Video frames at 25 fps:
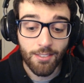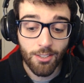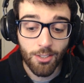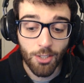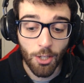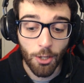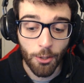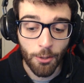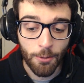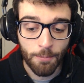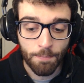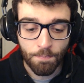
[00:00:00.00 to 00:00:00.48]

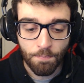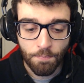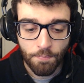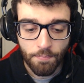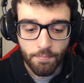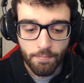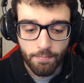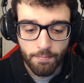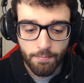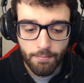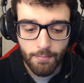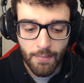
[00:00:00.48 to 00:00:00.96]
So,
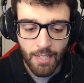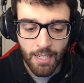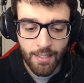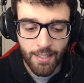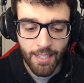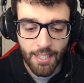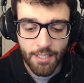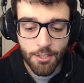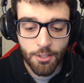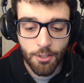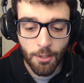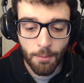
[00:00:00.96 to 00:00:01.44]

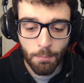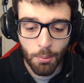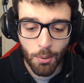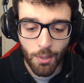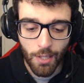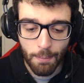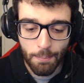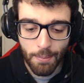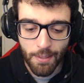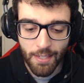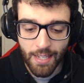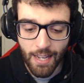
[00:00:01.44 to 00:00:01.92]
let's go and pull
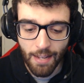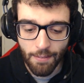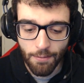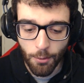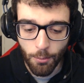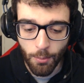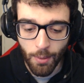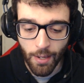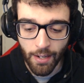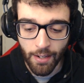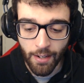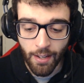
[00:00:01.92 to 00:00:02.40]
up another
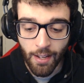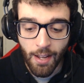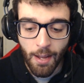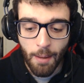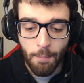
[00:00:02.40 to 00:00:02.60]
one.